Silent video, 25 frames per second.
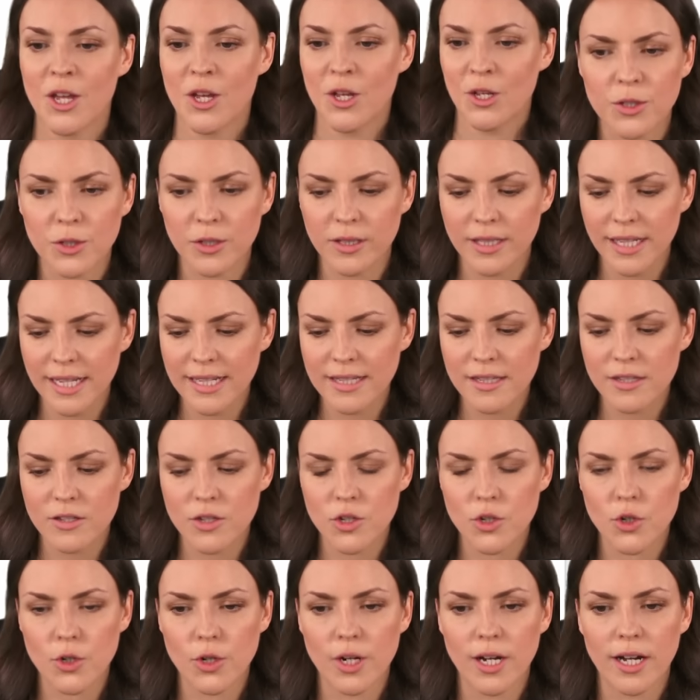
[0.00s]
So let's
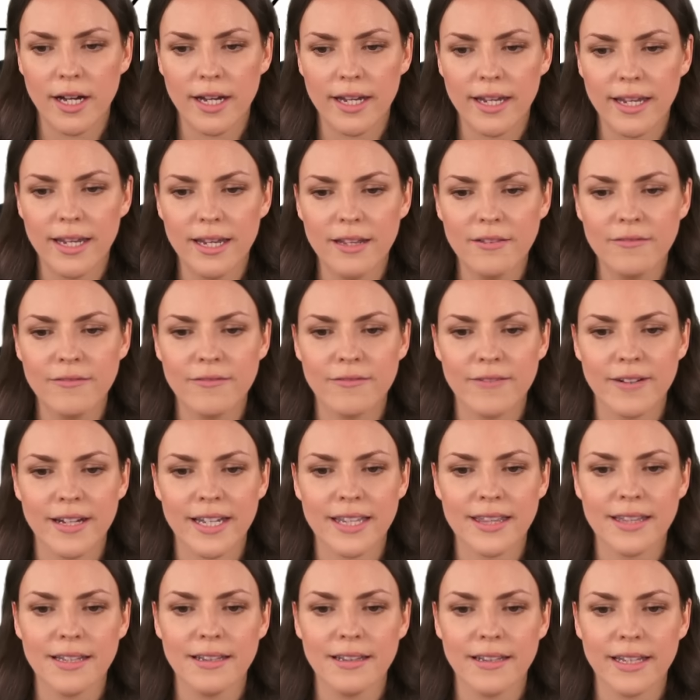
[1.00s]
try and
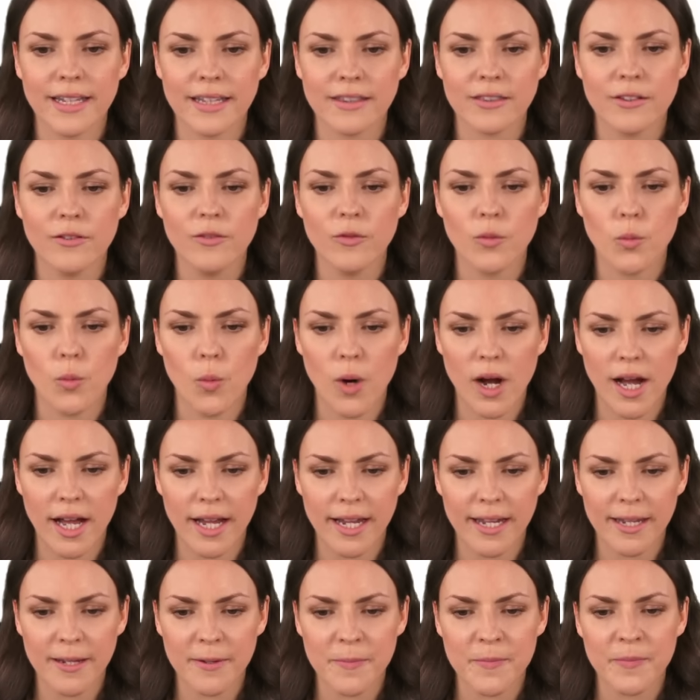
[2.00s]
find the length of
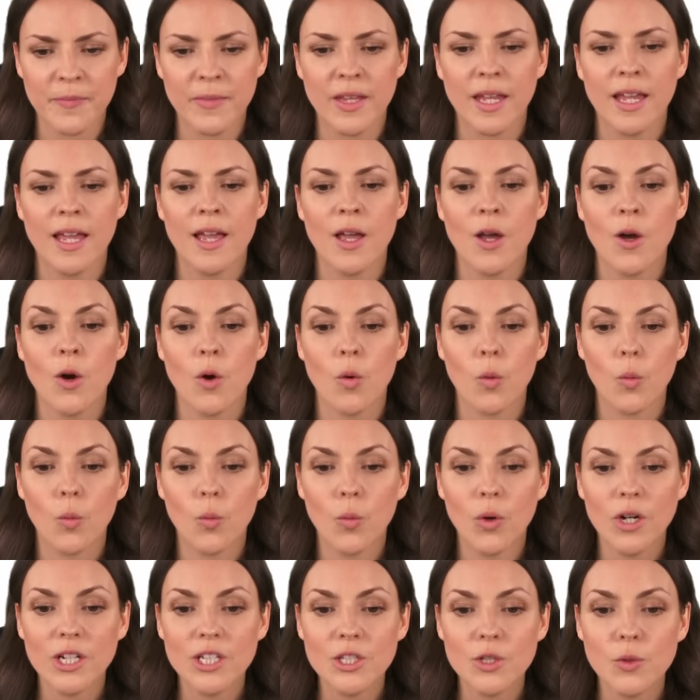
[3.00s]
y.
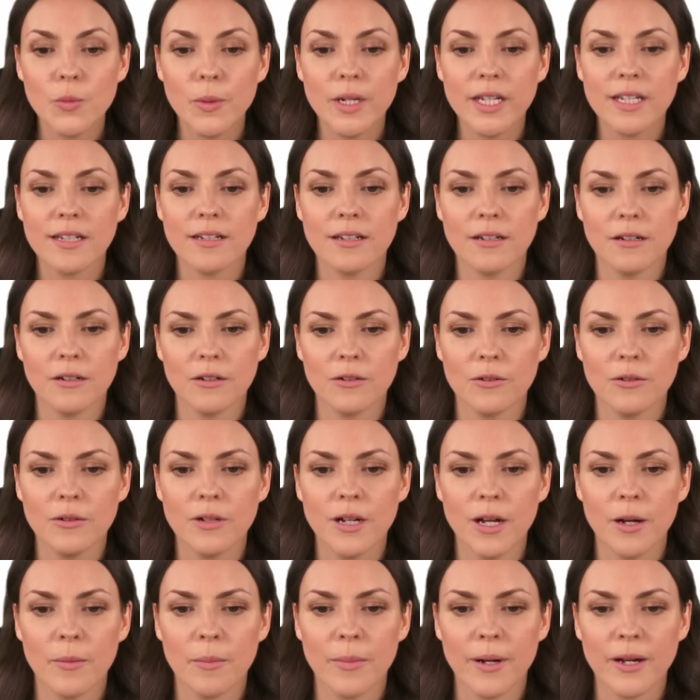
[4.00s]
What do we
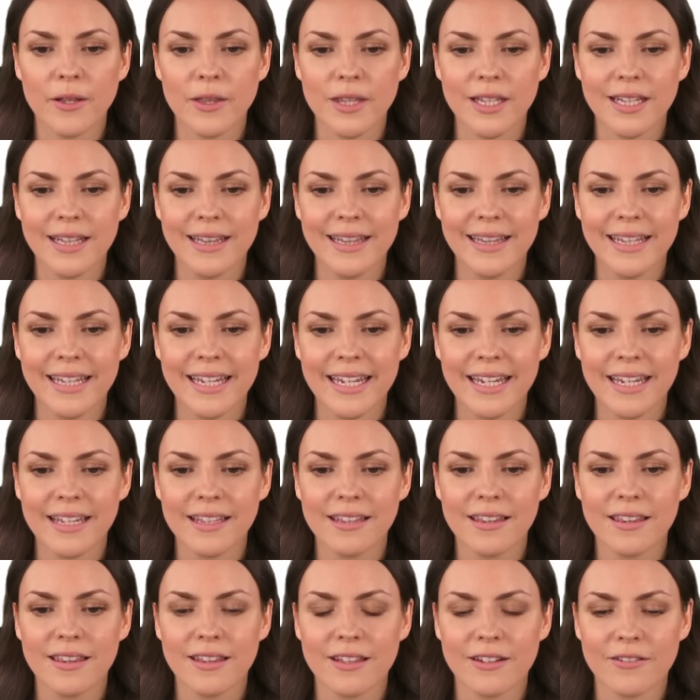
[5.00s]
know about the
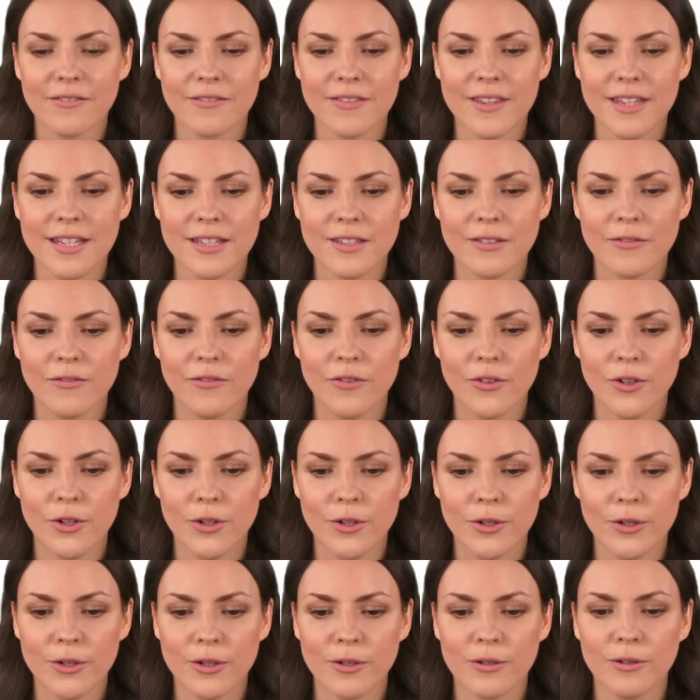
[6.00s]
length of this
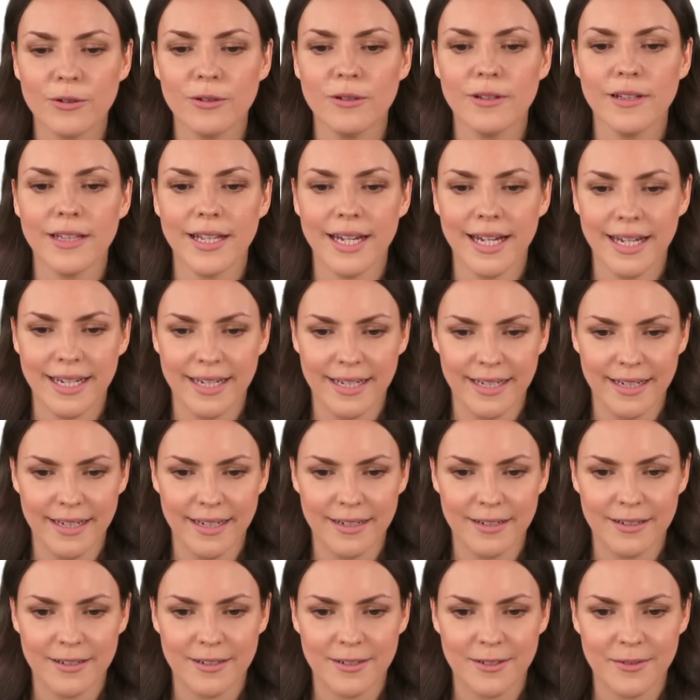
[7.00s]
vertical line
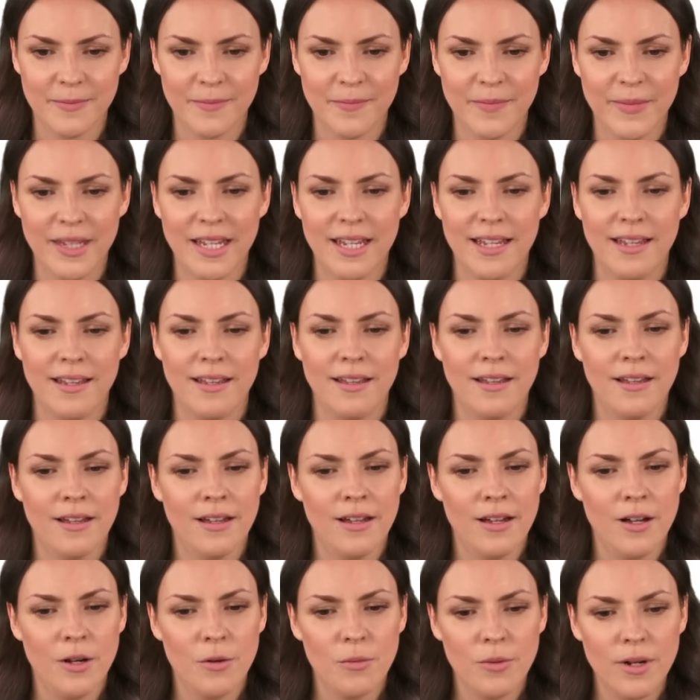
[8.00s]
here?
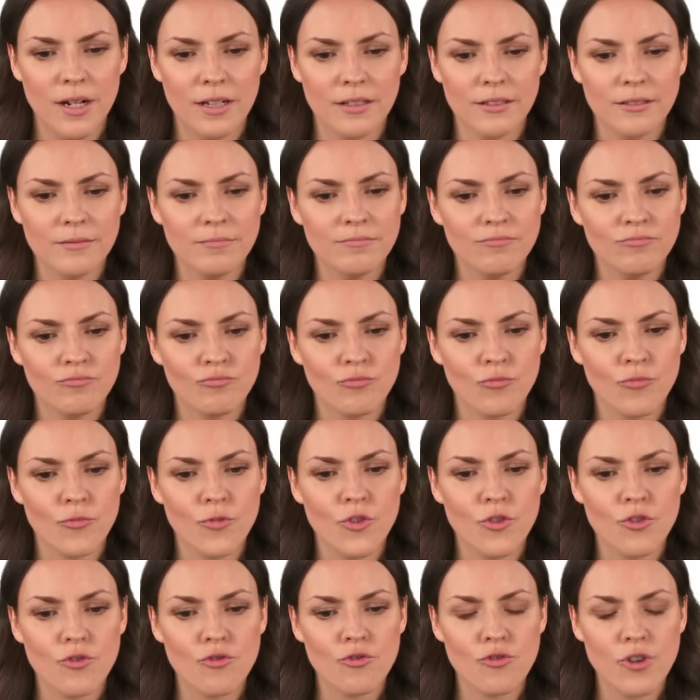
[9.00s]
Well,
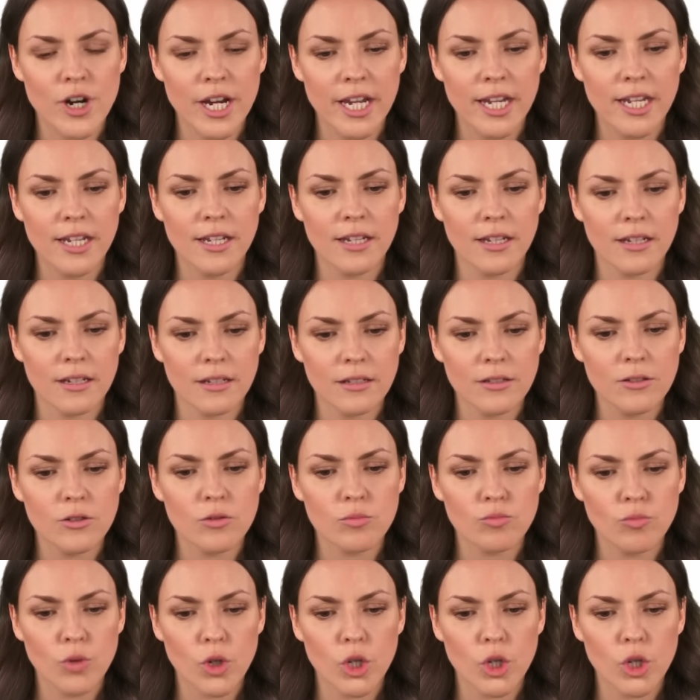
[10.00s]
the radius